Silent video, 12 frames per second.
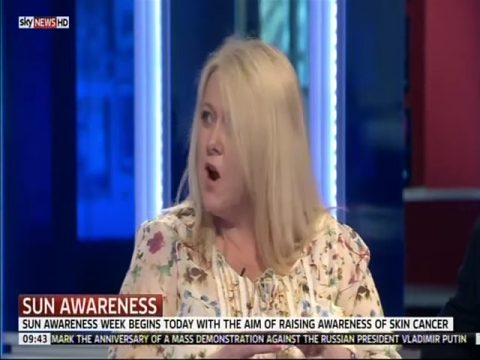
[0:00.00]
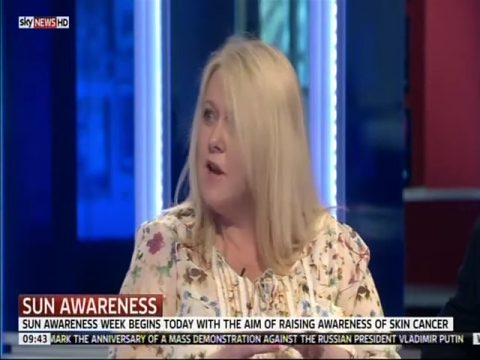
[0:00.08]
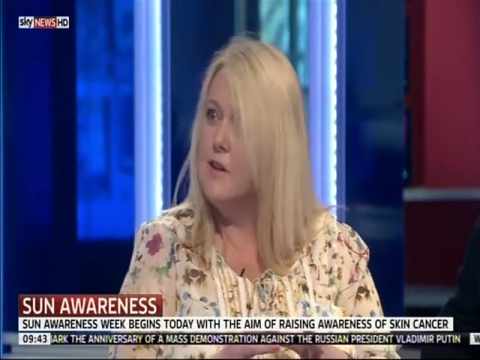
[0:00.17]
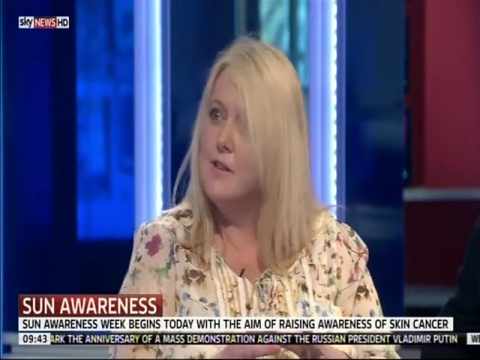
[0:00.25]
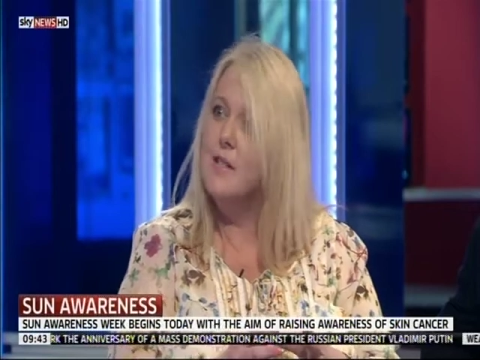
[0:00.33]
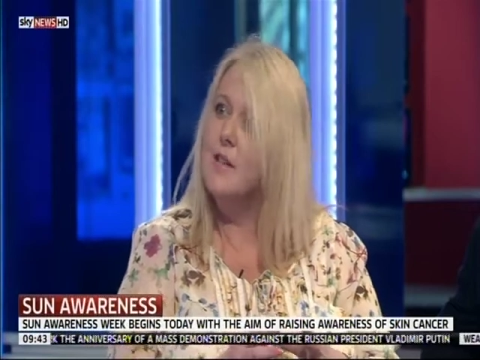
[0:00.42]

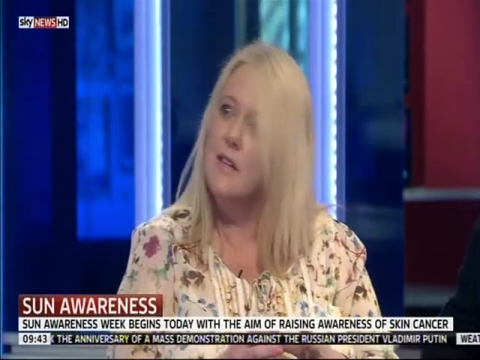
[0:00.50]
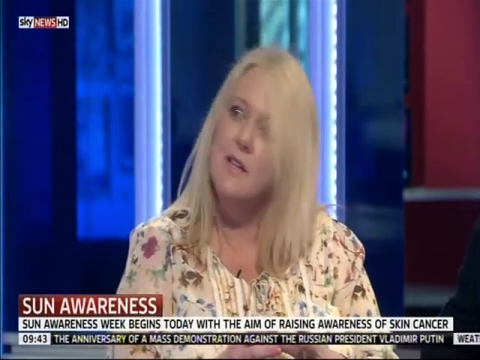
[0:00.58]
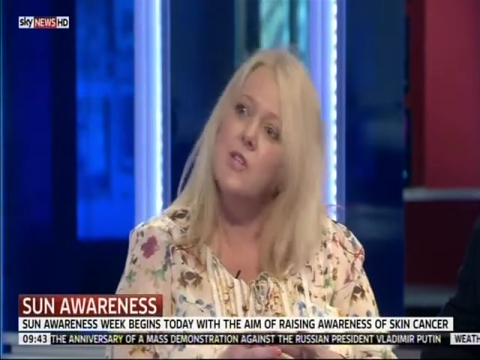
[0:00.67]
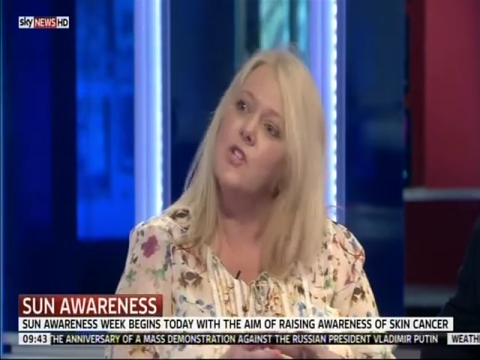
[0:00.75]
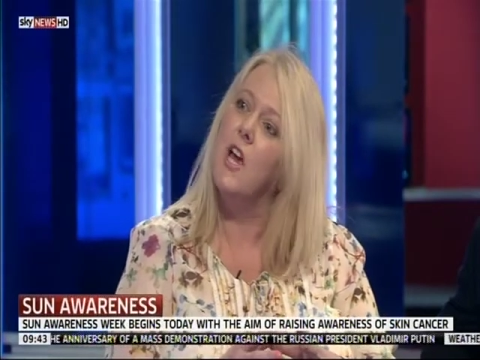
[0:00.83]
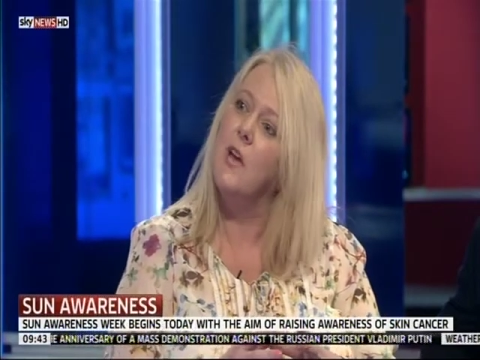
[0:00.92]
Island
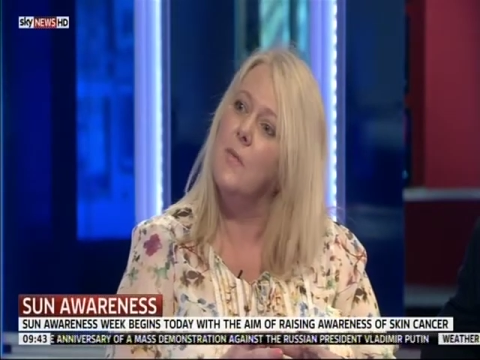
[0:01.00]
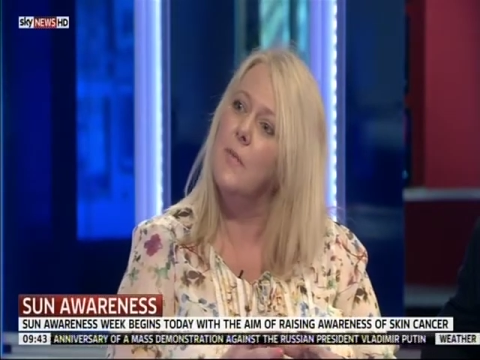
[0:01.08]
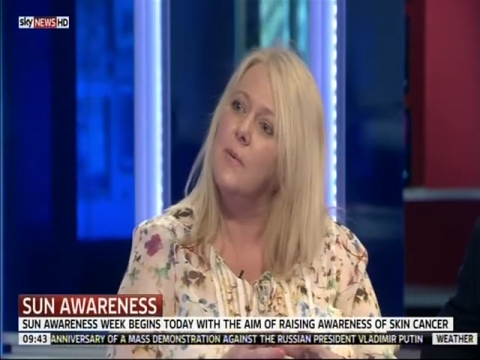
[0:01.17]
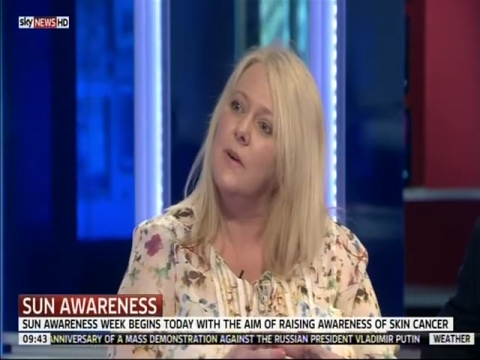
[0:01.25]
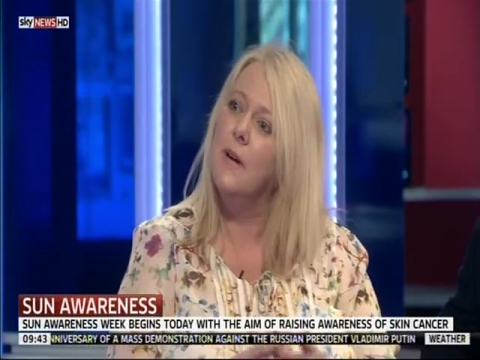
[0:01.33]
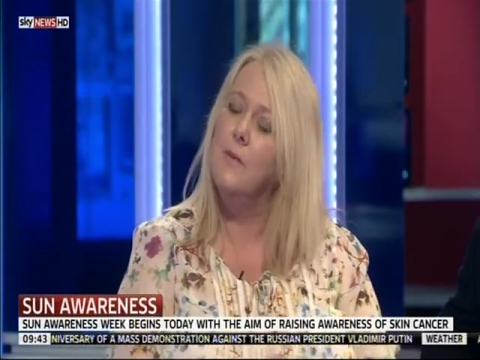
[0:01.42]
in shape.
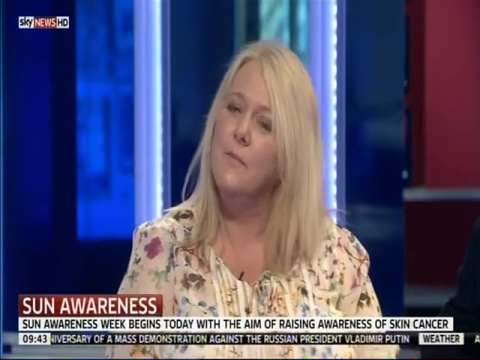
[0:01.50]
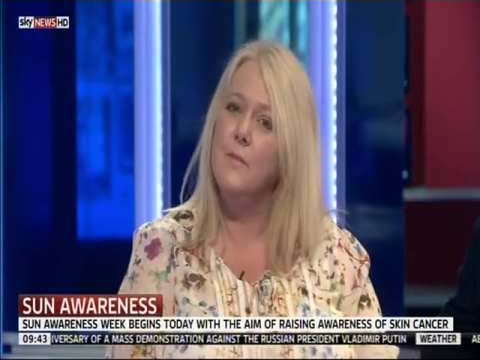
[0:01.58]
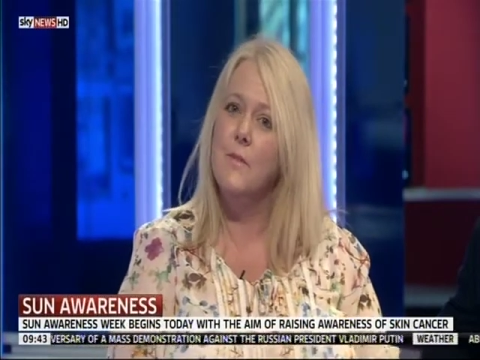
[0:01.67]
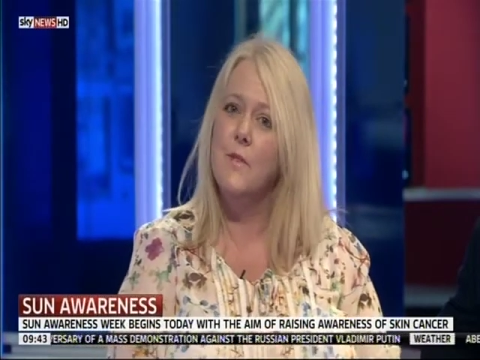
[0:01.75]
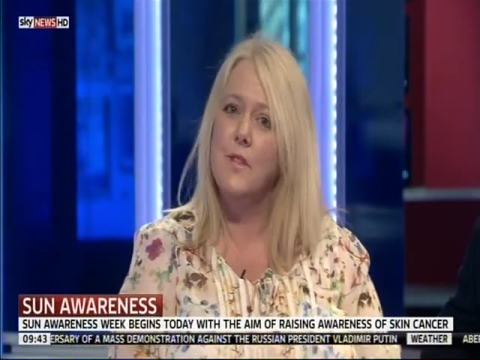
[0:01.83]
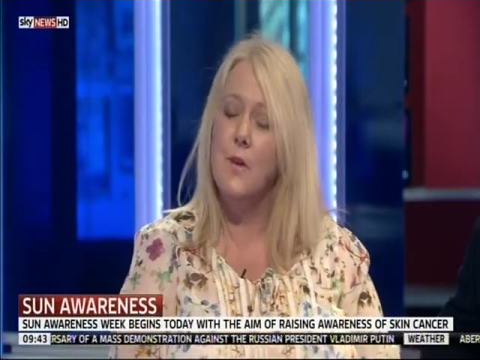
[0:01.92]

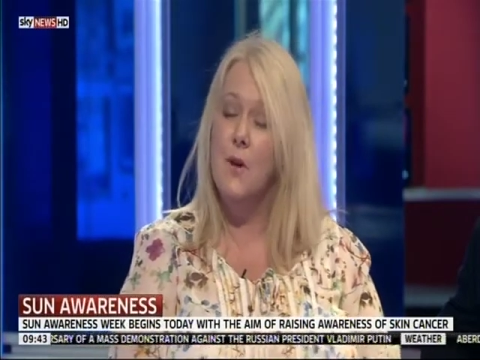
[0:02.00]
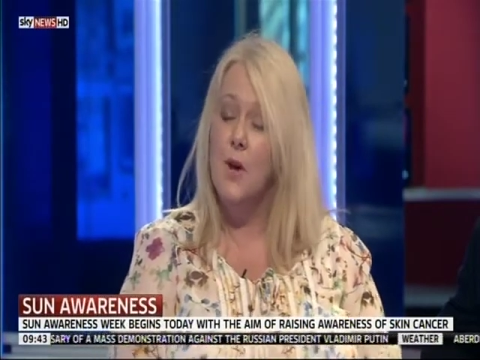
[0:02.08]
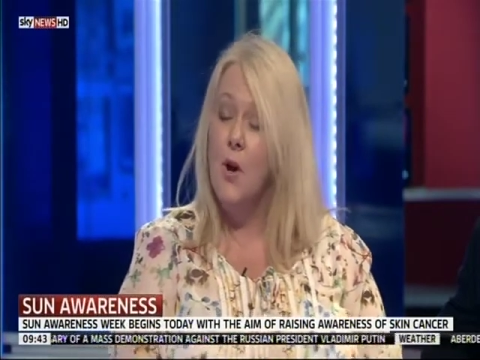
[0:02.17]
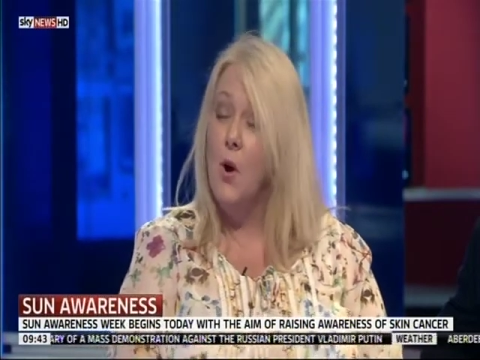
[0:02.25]
So